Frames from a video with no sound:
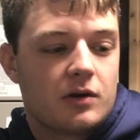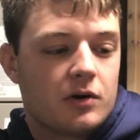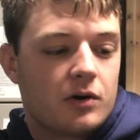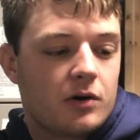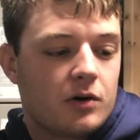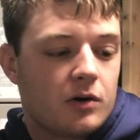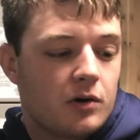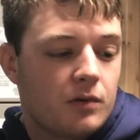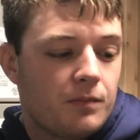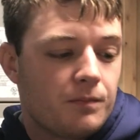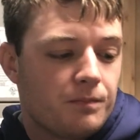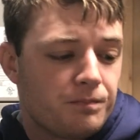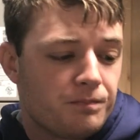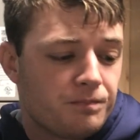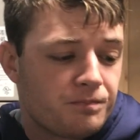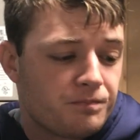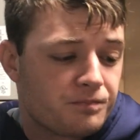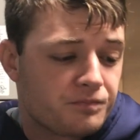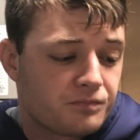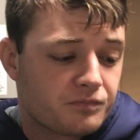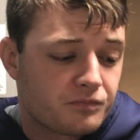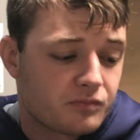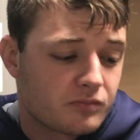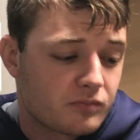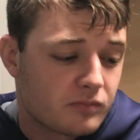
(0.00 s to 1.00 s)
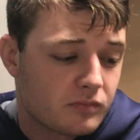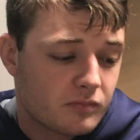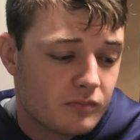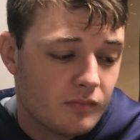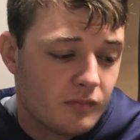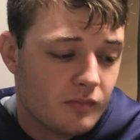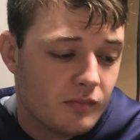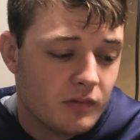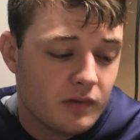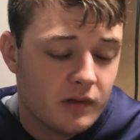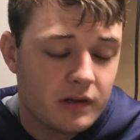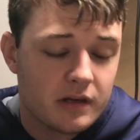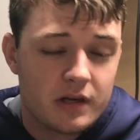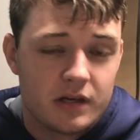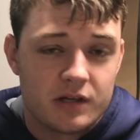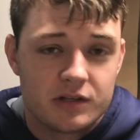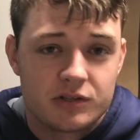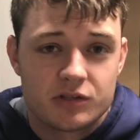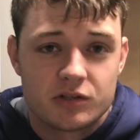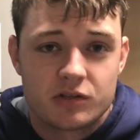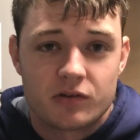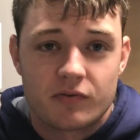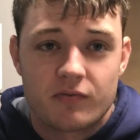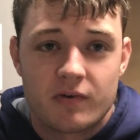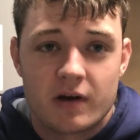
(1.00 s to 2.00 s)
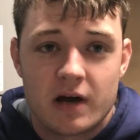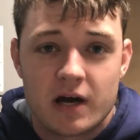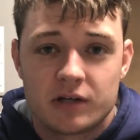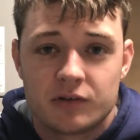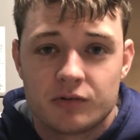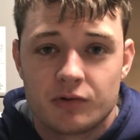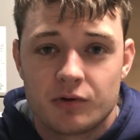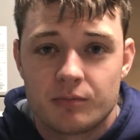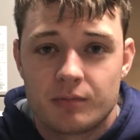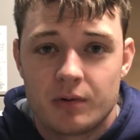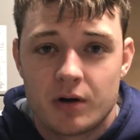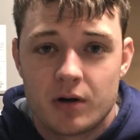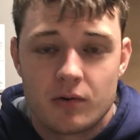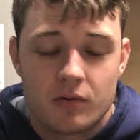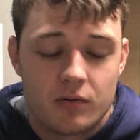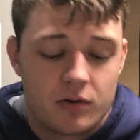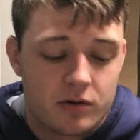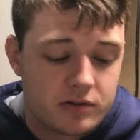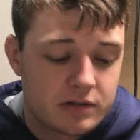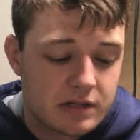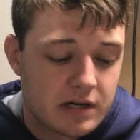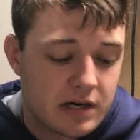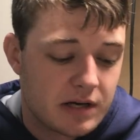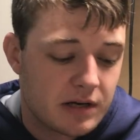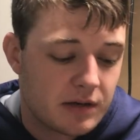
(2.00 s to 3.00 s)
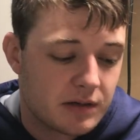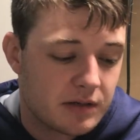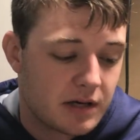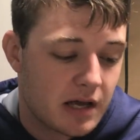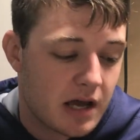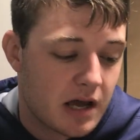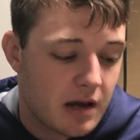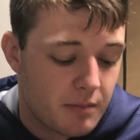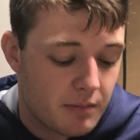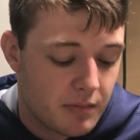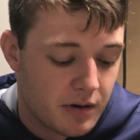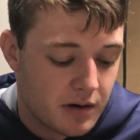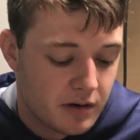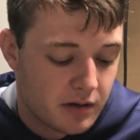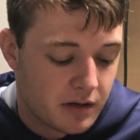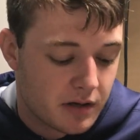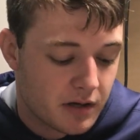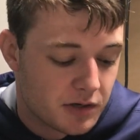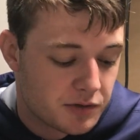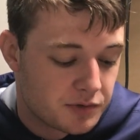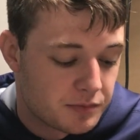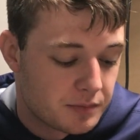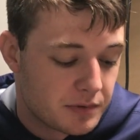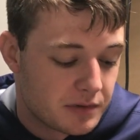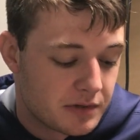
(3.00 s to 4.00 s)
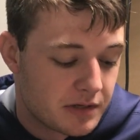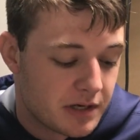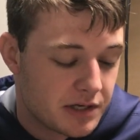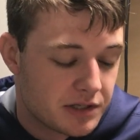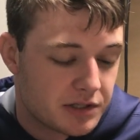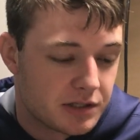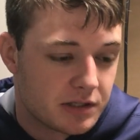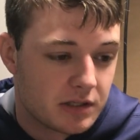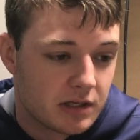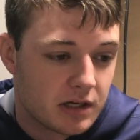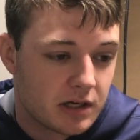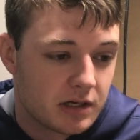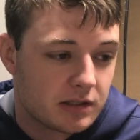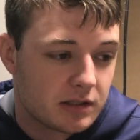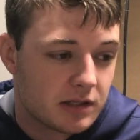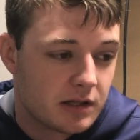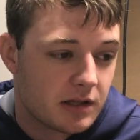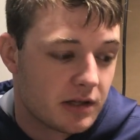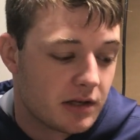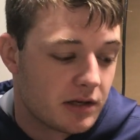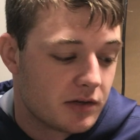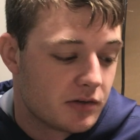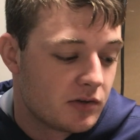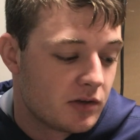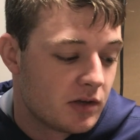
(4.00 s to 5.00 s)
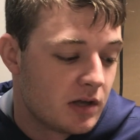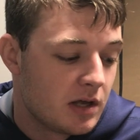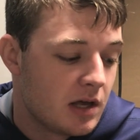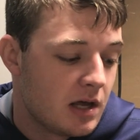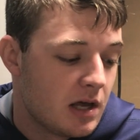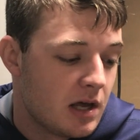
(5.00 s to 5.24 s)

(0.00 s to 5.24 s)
all. It's just a factory bow. There's not a damn bit of customization done to this.